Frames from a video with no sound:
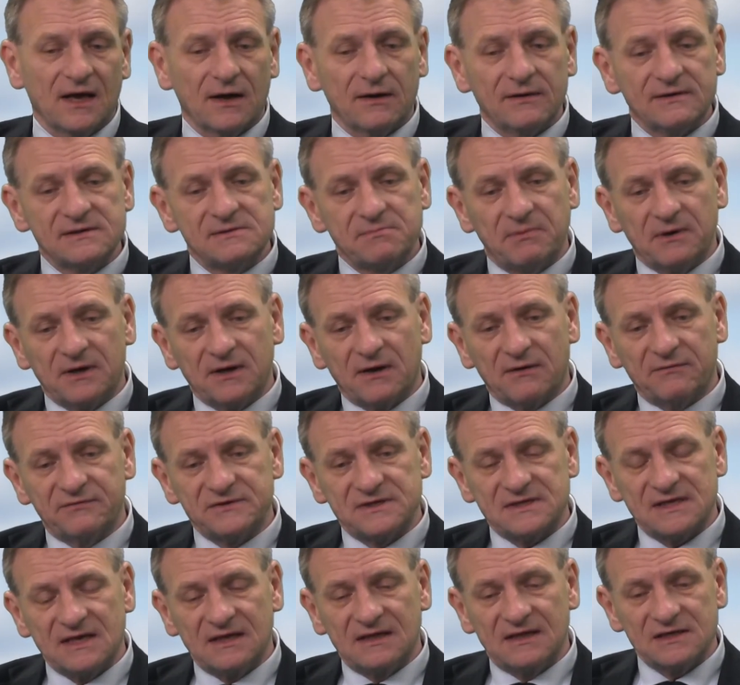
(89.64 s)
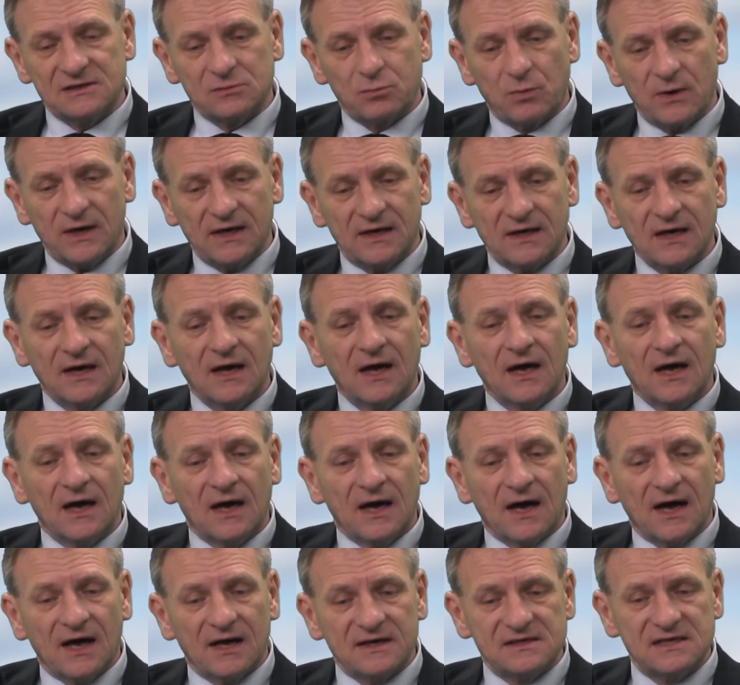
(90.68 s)
else. But obviously this week,
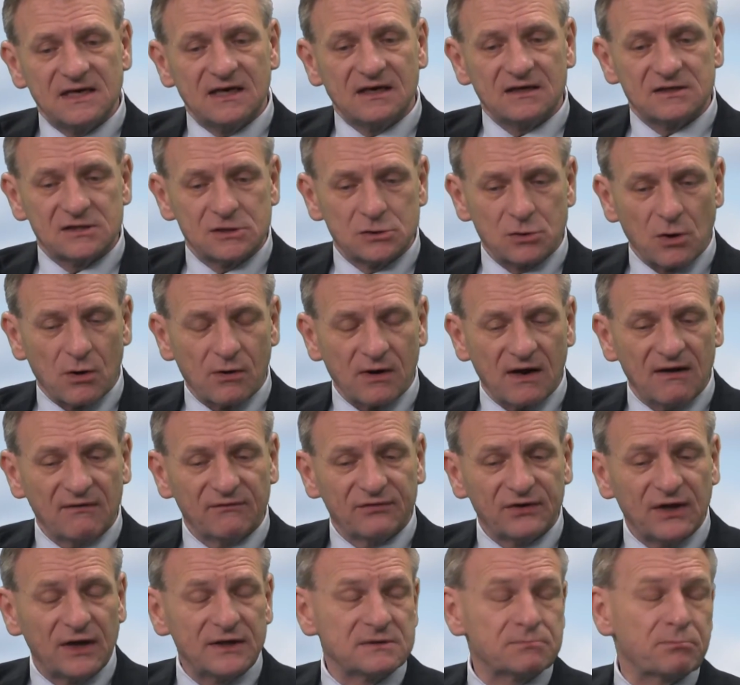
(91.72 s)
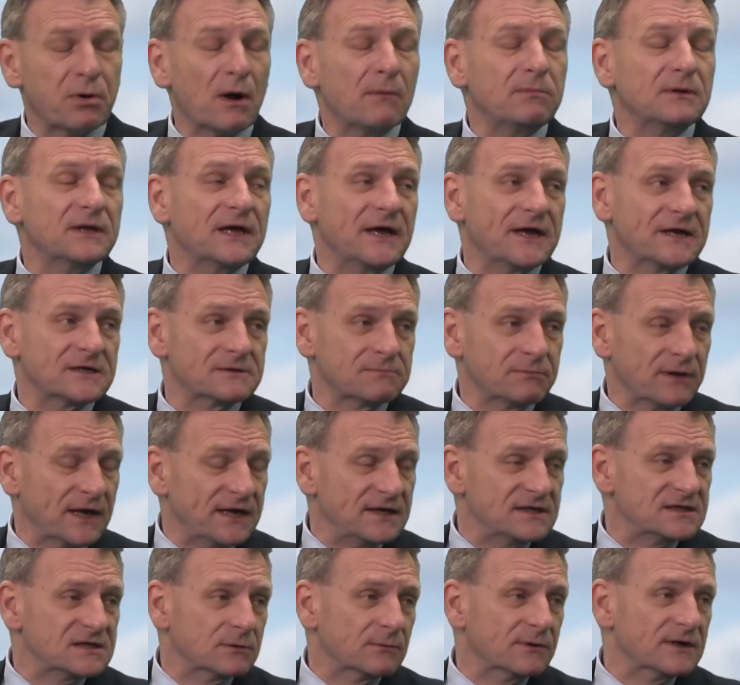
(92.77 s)
seeing strong inflows probably
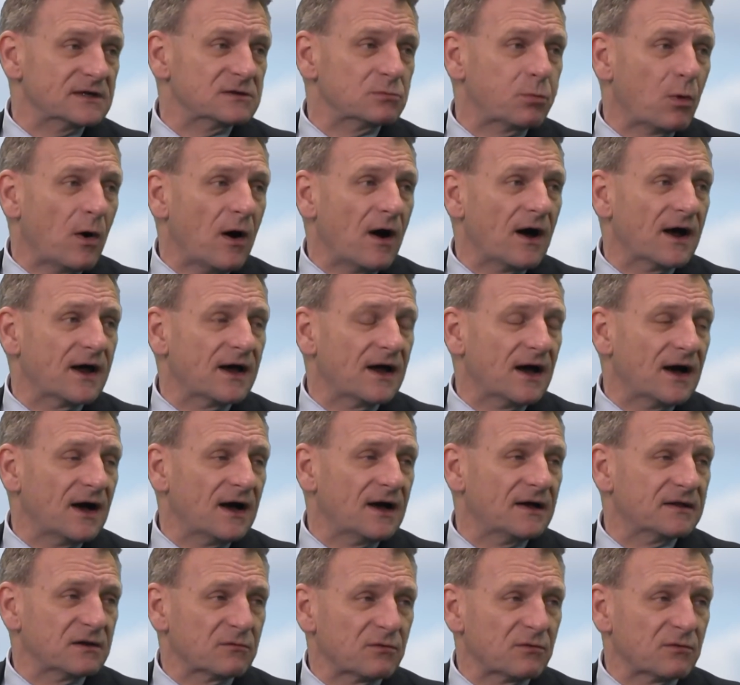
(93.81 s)
explains to us why the